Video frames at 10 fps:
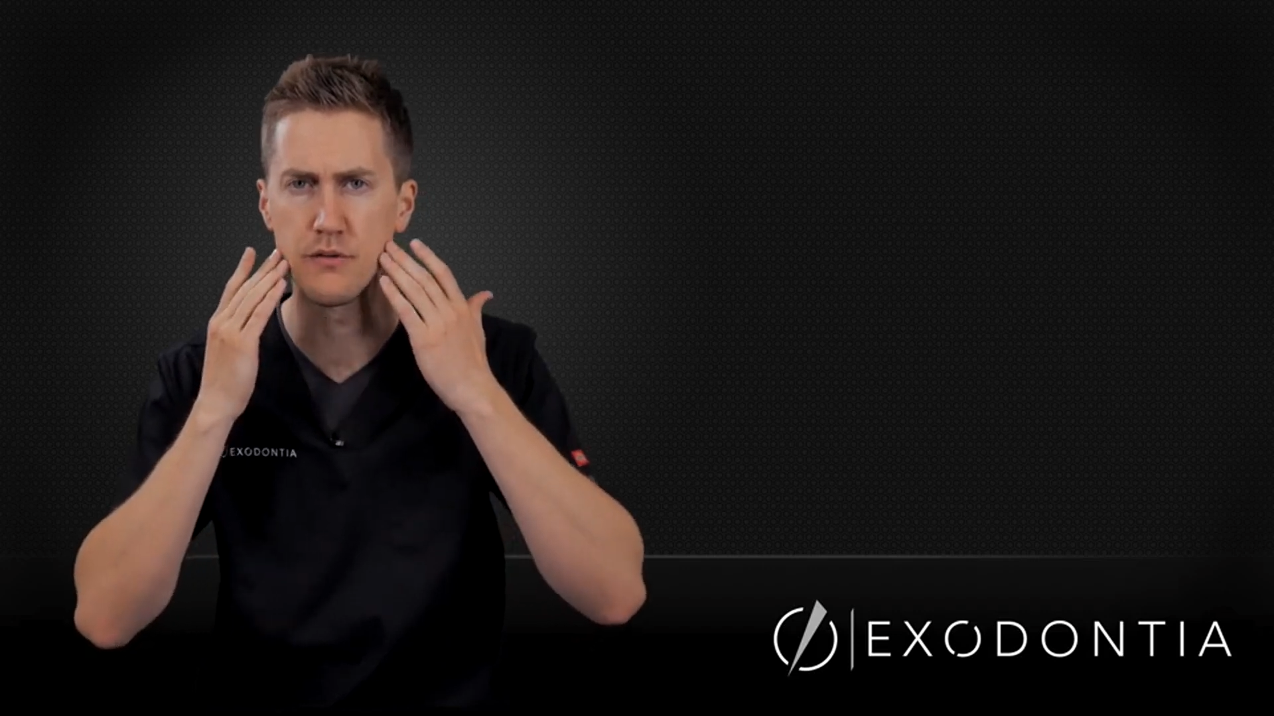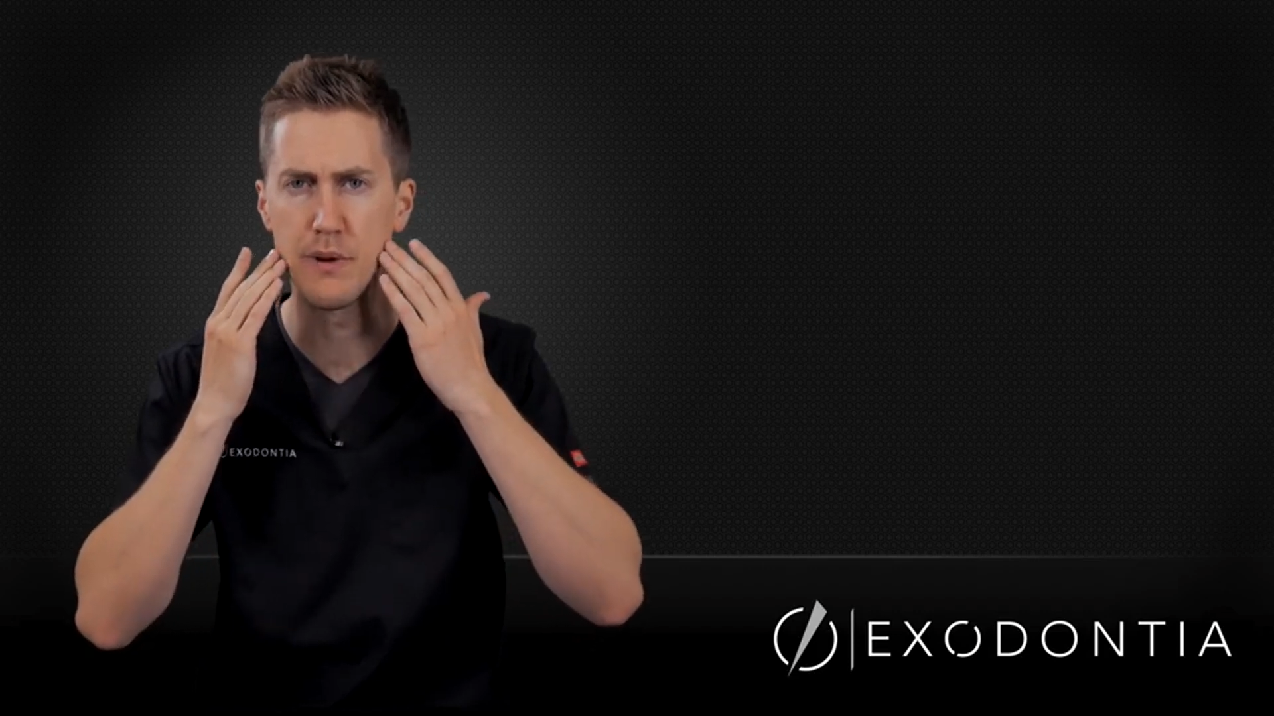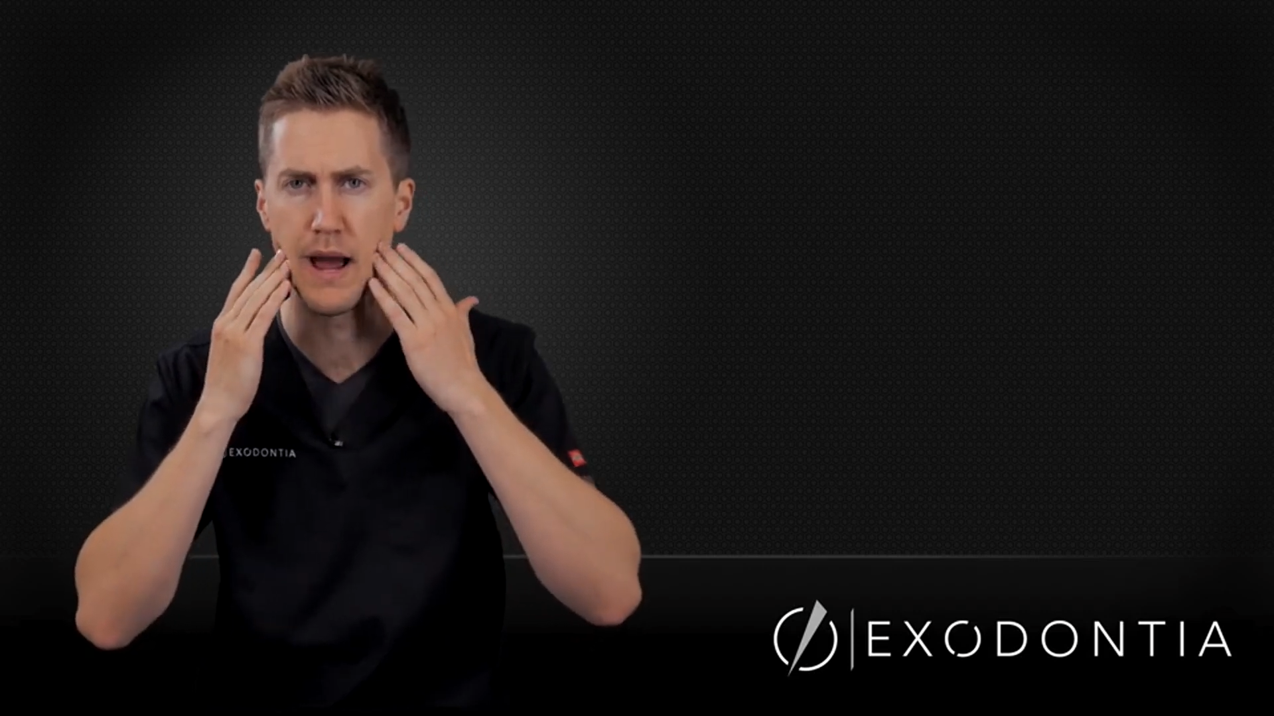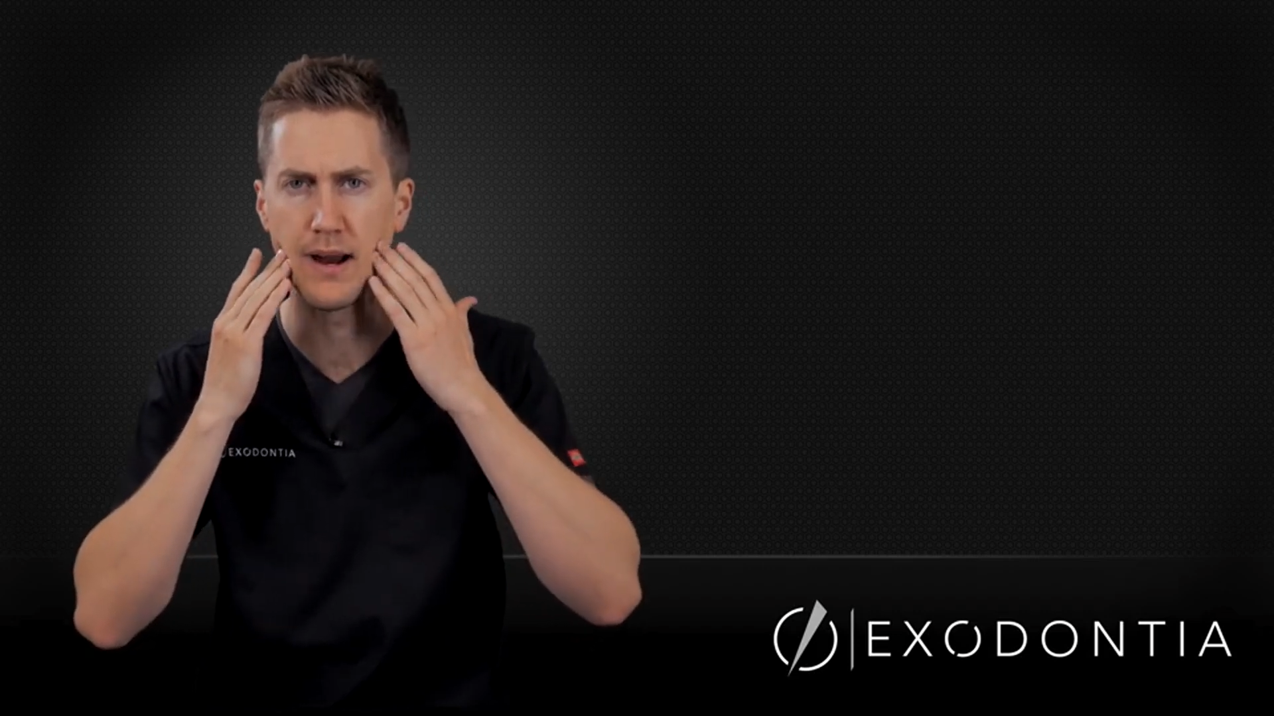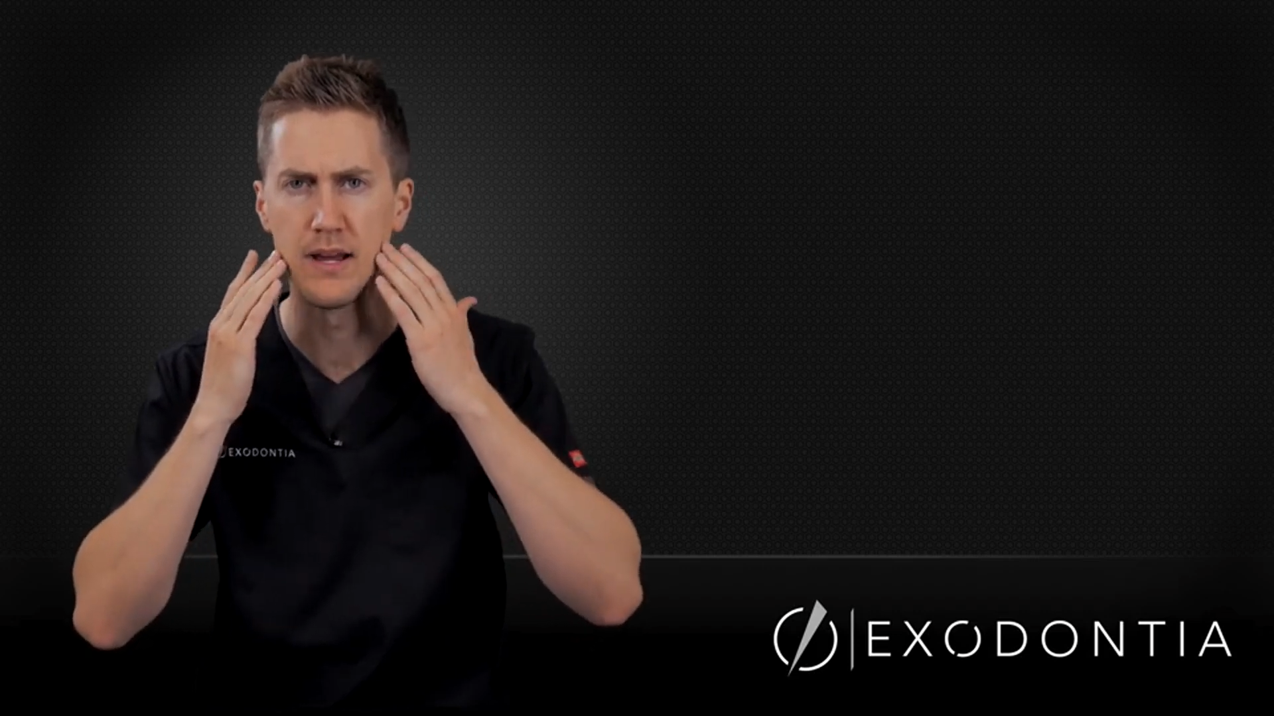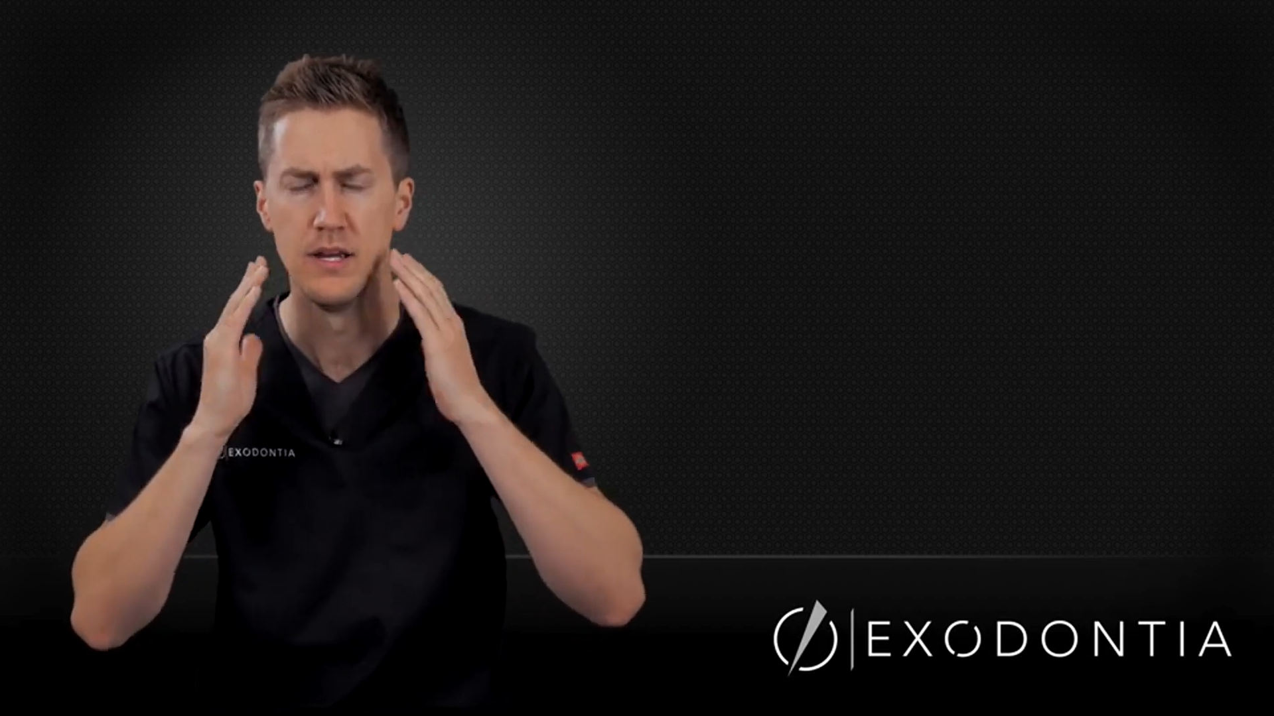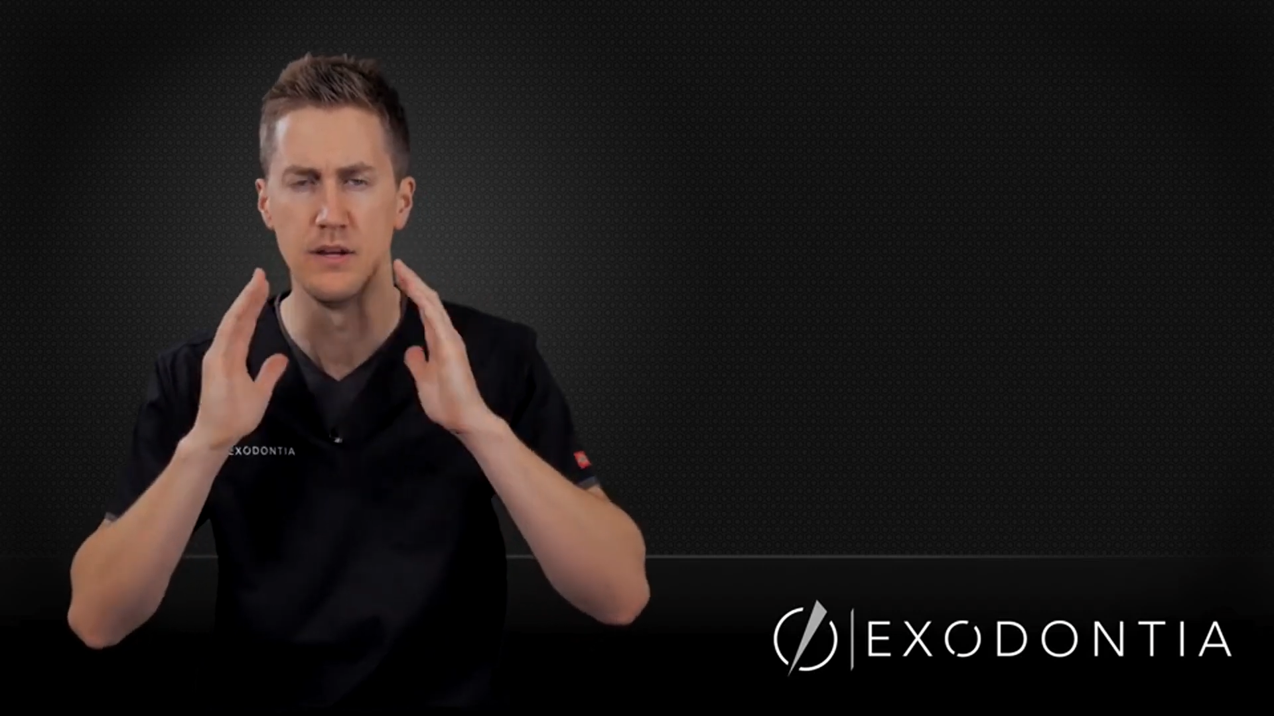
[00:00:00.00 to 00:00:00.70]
back,